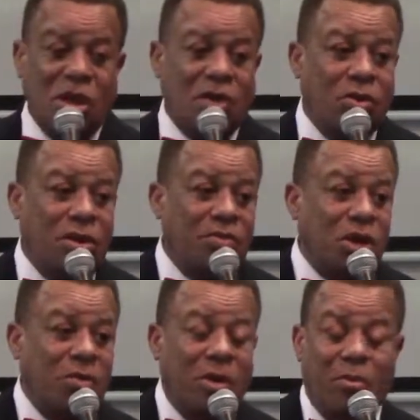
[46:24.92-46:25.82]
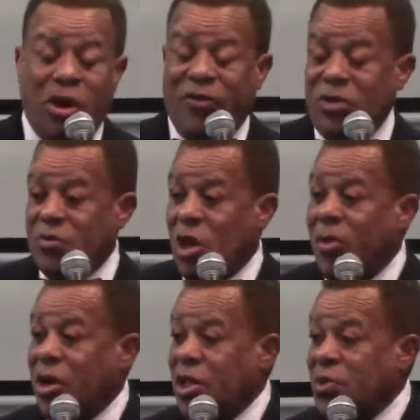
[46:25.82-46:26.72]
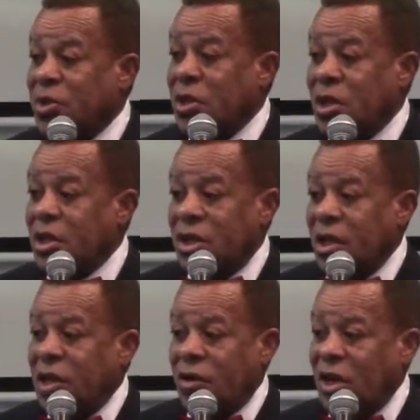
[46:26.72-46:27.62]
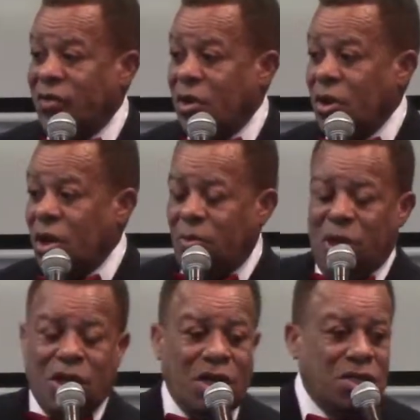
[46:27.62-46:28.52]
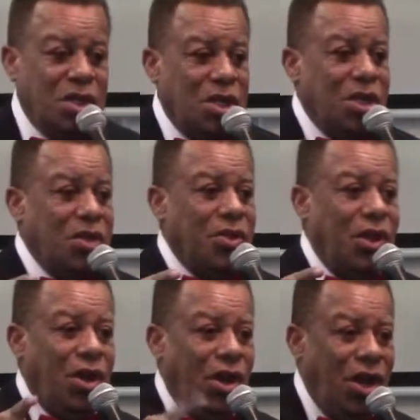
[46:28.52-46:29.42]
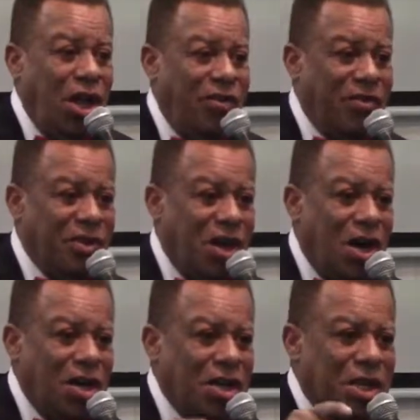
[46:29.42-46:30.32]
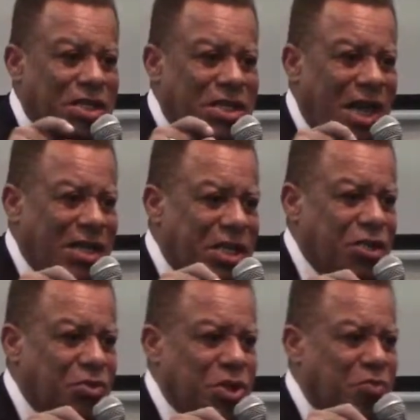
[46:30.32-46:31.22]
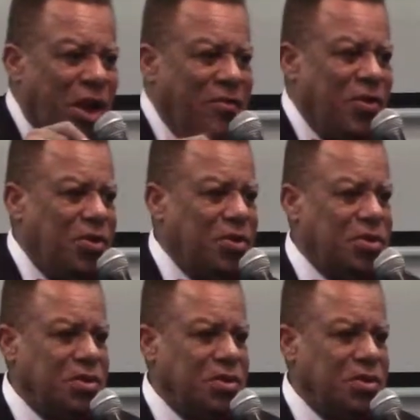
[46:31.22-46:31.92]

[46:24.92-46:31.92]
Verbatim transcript: I'm talking, when I'm talking about boyfriend, I'm talking about husband. Mm -hmm. He don't love you because the love of God is not disrespectful,